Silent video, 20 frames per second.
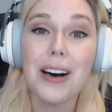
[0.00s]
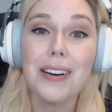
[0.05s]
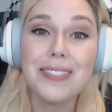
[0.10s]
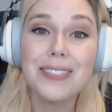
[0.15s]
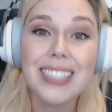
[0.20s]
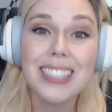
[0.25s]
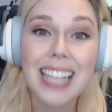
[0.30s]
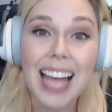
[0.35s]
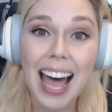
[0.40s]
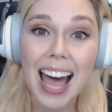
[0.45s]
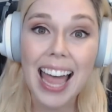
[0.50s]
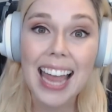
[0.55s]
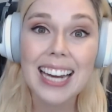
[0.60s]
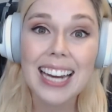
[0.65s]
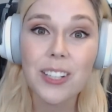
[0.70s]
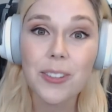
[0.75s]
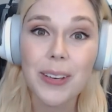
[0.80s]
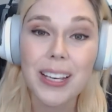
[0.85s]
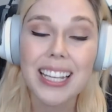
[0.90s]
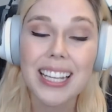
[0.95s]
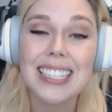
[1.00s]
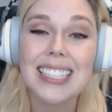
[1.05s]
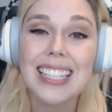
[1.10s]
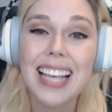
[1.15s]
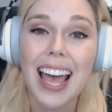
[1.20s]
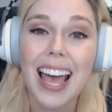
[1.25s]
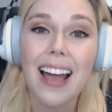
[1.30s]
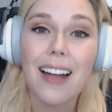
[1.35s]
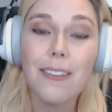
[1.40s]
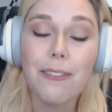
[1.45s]
of nine weeks
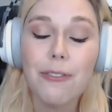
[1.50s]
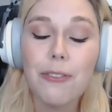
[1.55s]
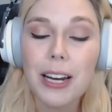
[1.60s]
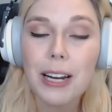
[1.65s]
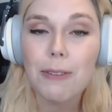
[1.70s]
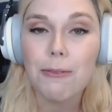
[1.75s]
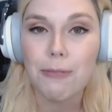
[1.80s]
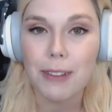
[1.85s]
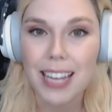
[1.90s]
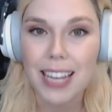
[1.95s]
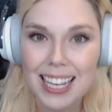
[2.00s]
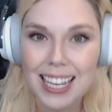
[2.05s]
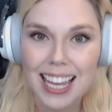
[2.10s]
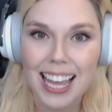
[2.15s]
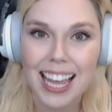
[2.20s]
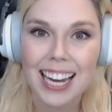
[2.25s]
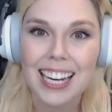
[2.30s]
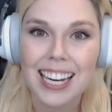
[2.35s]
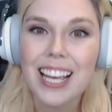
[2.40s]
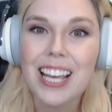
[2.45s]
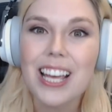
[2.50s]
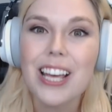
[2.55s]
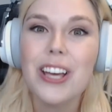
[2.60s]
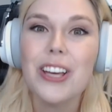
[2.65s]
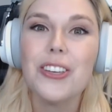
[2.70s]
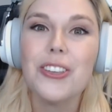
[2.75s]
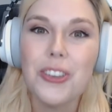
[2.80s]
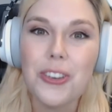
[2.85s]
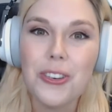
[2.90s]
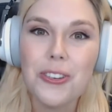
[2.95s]
every weekend.
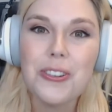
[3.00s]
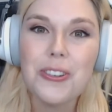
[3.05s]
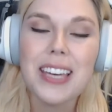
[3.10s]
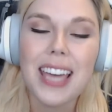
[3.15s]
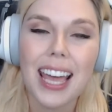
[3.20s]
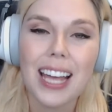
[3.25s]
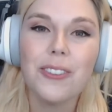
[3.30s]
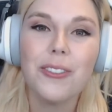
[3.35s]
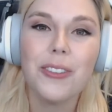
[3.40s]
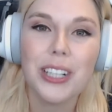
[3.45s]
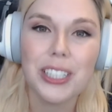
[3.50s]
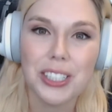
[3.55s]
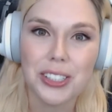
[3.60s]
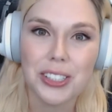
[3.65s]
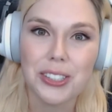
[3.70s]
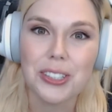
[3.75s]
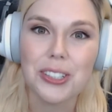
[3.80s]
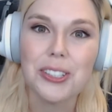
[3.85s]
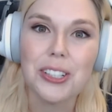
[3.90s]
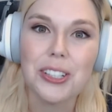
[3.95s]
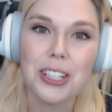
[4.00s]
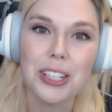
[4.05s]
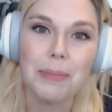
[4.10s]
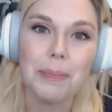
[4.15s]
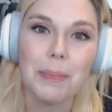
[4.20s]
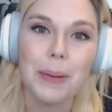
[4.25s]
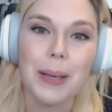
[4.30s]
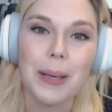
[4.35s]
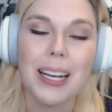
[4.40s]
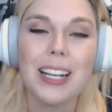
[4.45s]
You can register to
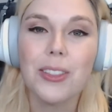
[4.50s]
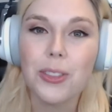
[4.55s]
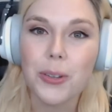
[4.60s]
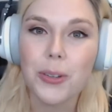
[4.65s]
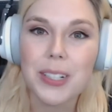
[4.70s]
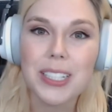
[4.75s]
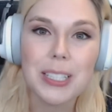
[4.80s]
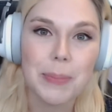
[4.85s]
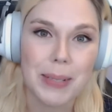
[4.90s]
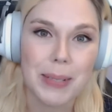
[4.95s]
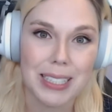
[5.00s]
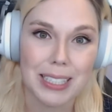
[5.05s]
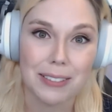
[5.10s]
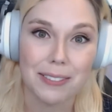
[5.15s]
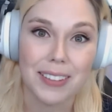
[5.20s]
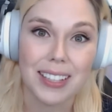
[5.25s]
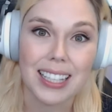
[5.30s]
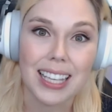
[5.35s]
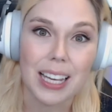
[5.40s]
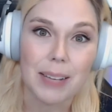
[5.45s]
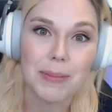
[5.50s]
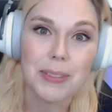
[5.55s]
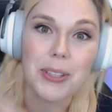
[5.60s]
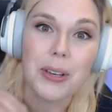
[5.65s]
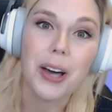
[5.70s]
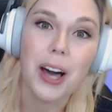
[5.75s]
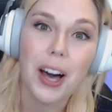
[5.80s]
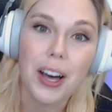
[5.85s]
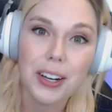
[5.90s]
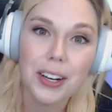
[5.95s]
compete in three specific games.
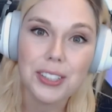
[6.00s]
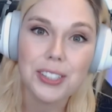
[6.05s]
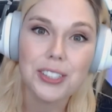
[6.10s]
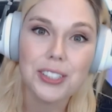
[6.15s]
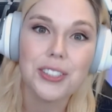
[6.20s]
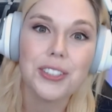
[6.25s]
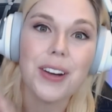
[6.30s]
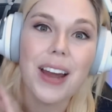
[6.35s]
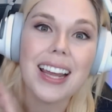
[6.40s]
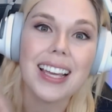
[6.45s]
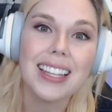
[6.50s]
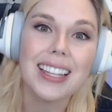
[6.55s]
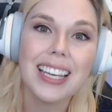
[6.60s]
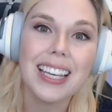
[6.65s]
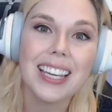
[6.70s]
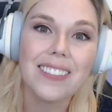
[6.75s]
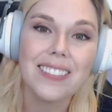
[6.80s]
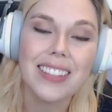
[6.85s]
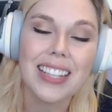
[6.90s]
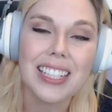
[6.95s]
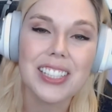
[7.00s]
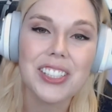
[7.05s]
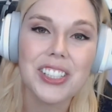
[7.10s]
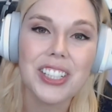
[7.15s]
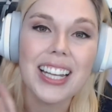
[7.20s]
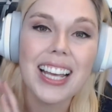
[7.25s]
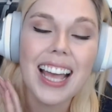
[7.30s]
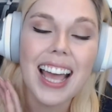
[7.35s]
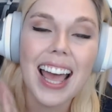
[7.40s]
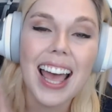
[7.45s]
So Counter Strike, League of
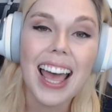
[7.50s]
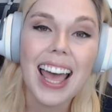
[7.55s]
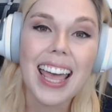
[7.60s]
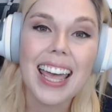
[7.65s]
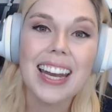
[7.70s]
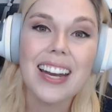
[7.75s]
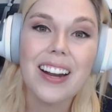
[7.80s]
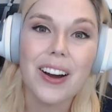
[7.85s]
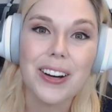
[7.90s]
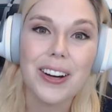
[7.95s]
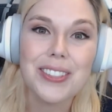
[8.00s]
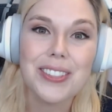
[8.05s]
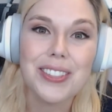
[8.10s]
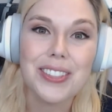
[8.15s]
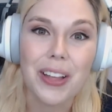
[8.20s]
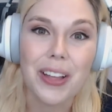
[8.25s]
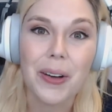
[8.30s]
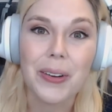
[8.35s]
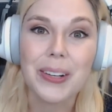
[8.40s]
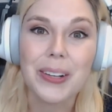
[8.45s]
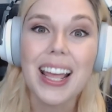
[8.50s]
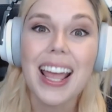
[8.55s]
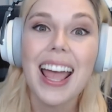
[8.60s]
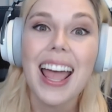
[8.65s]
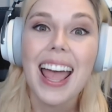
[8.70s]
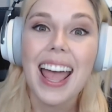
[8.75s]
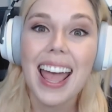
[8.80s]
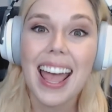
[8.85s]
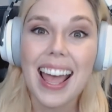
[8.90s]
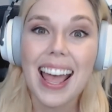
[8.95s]
Legends, and Hearthstone.
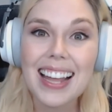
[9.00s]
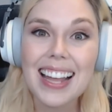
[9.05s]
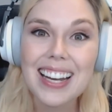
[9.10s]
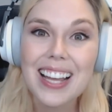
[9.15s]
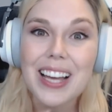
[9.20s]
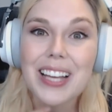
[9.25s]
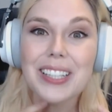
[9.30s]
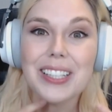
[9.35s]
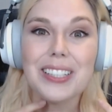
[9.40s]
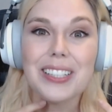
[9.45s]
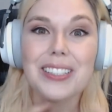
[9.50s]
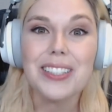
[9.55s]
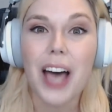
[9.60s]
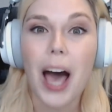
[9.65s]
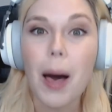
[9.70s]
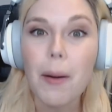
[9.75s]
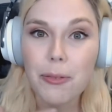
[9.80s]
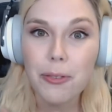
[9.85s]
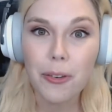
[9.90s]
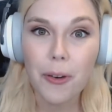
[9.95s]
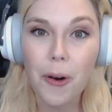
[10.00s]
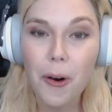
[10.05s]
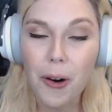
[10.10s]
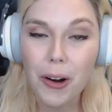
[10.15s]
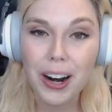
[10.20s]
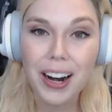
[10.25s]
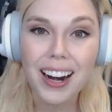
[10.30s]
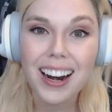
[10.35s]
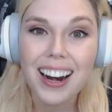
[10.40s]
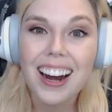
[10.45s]
And the top
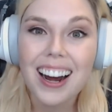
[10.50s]
four